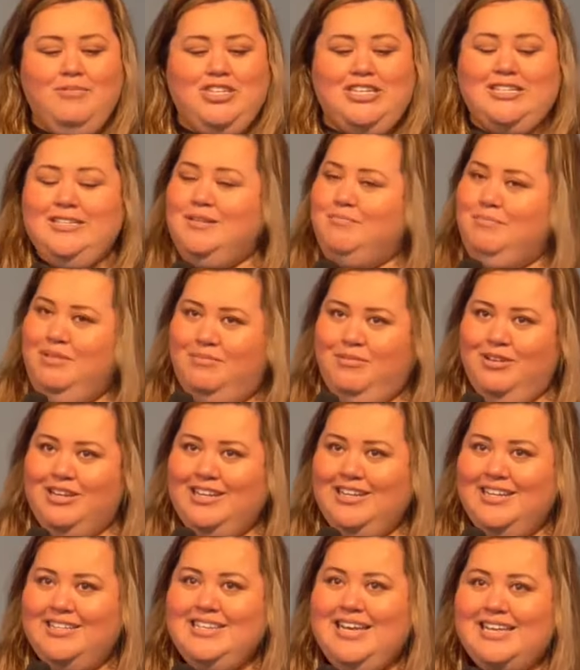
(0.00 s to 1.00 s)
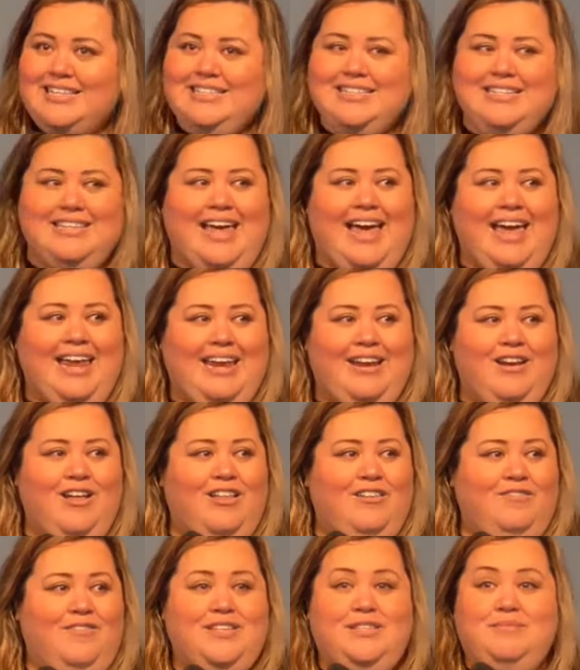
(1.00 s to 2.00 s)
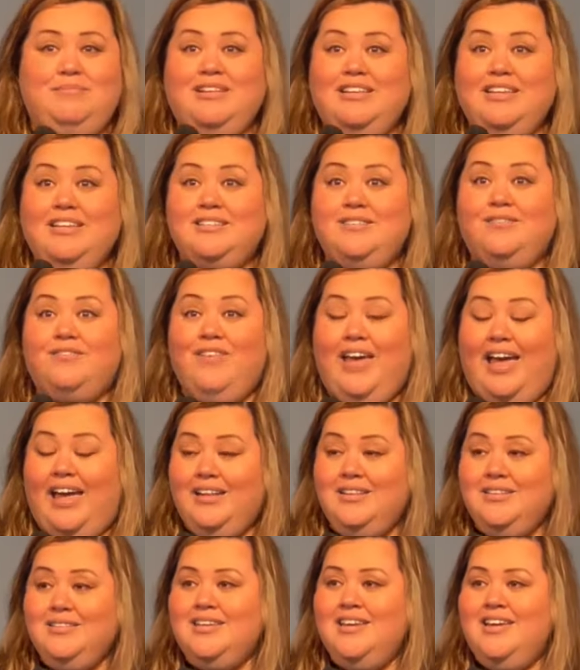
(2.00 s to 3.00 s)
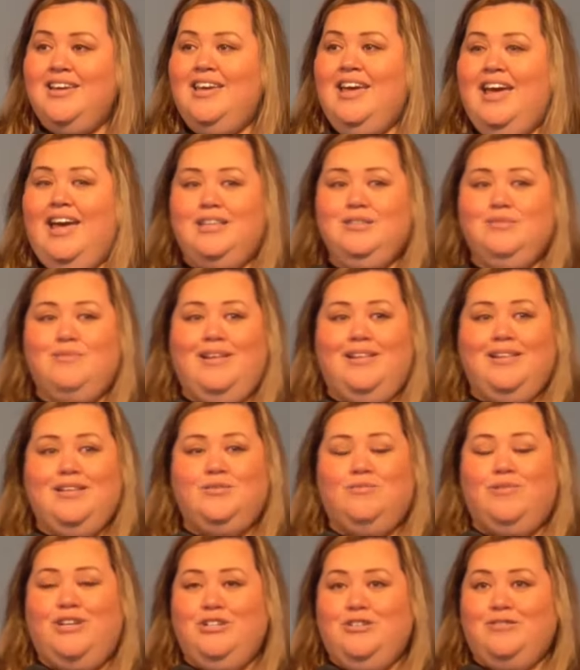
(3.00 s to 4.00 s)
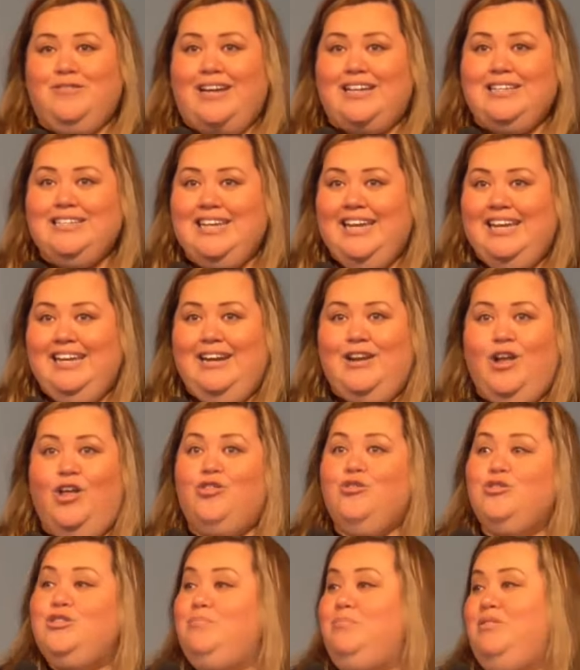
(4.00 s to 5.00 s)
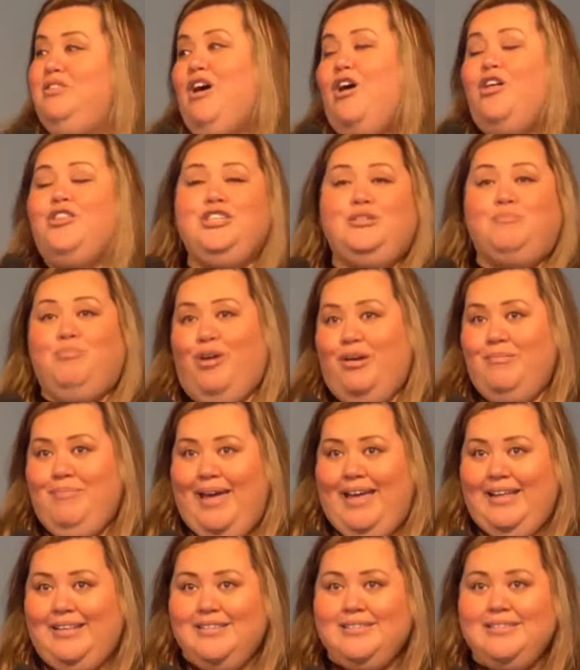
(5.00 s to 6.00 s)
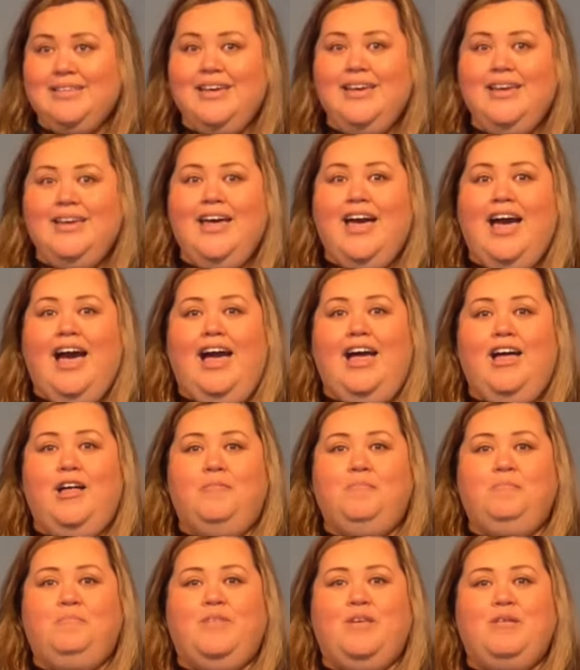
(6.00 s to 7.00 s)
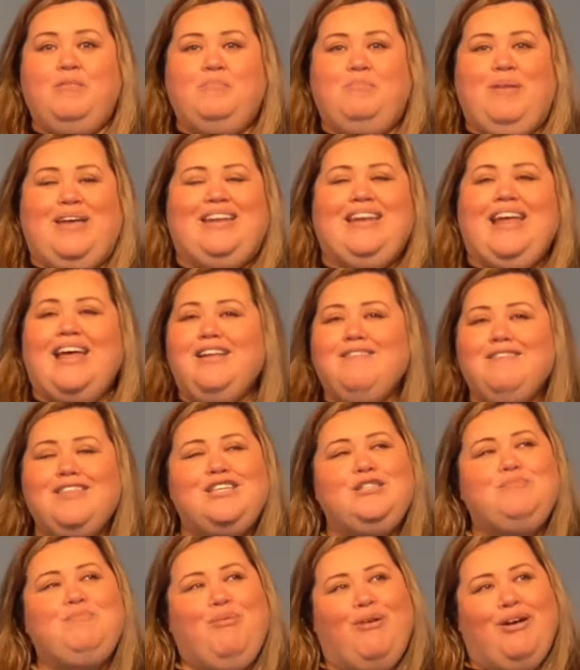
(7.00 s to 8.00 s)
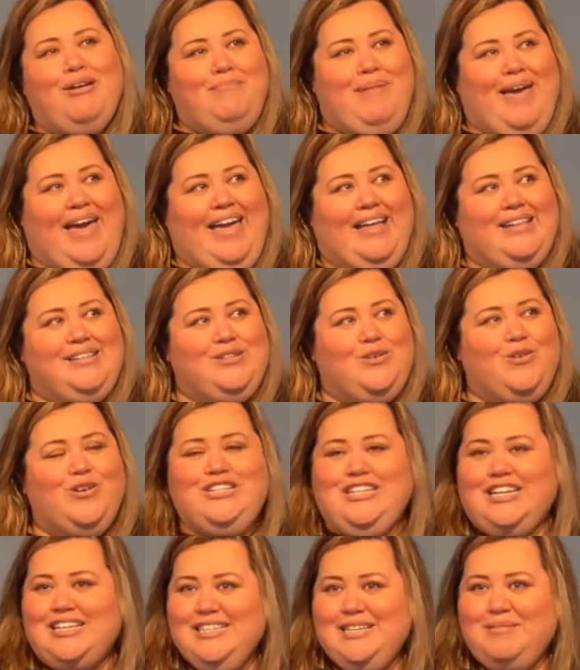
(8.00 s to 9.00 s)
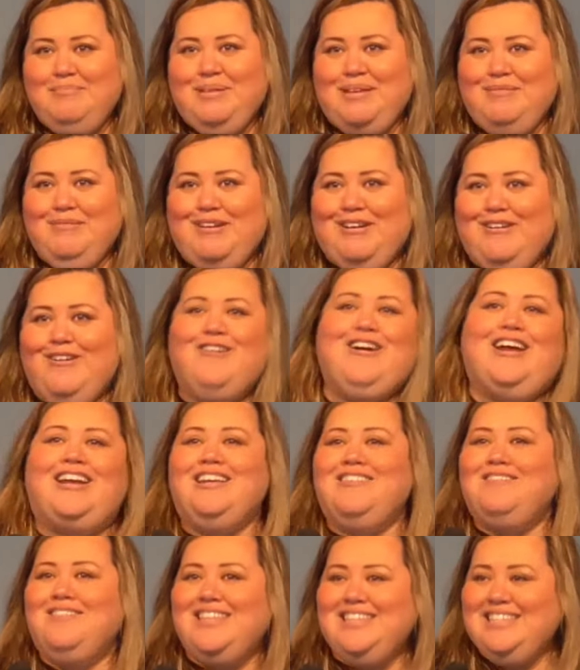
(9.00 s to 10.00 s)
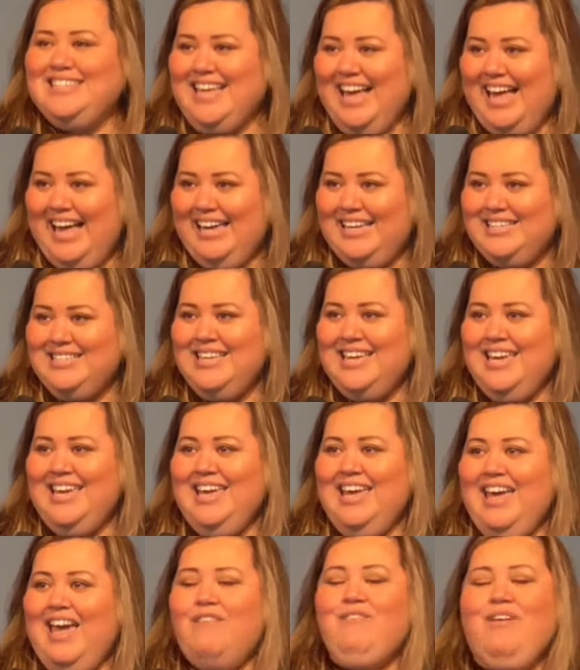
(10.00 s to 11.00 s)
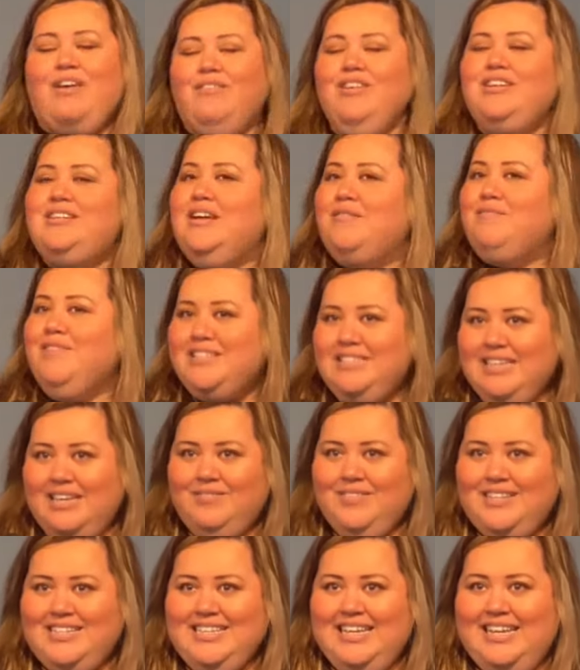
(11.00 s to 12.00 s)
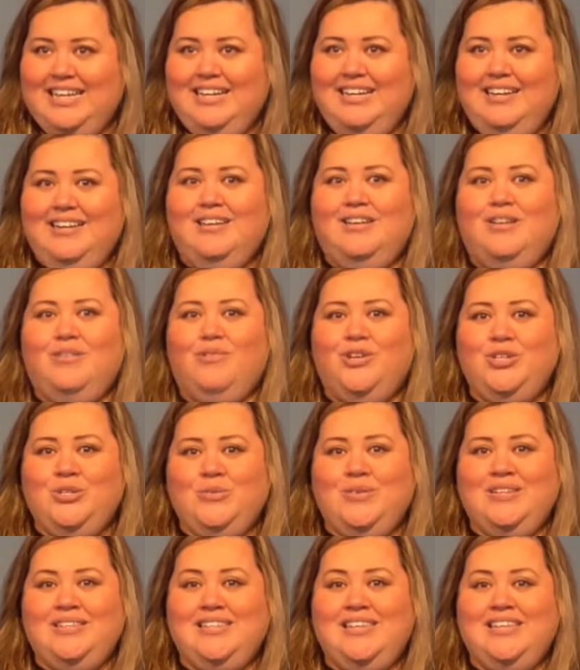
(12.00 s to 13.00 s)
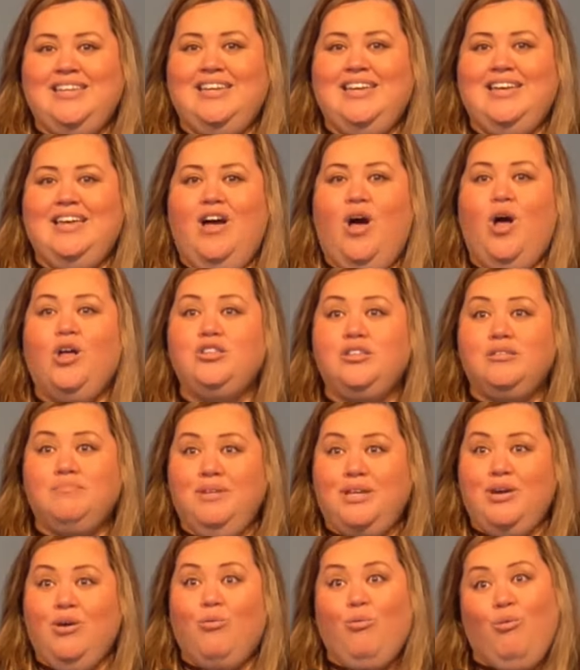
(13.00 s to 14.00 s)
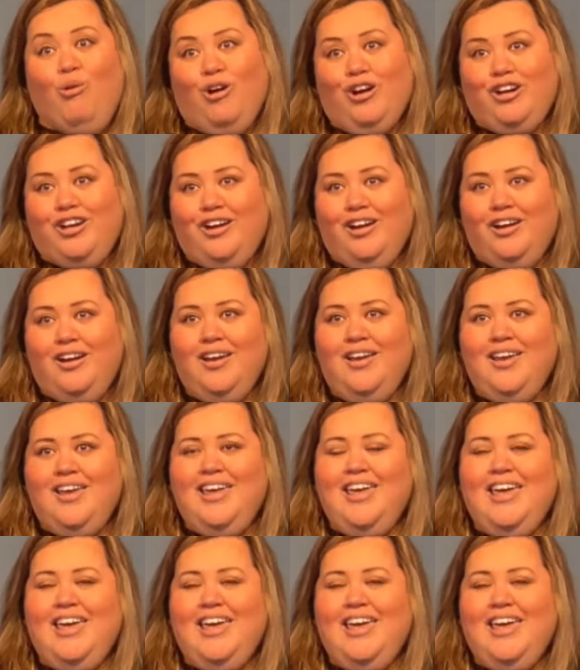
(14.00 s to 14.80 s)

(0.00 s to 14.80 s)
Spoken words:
Justin Bieber can attest to that, and all of his millions of fans, as well as One Direction and all these boy bands. But none of these boy bands or Justin Bieber or any of these guys have ever done what David did, which was also be a warrior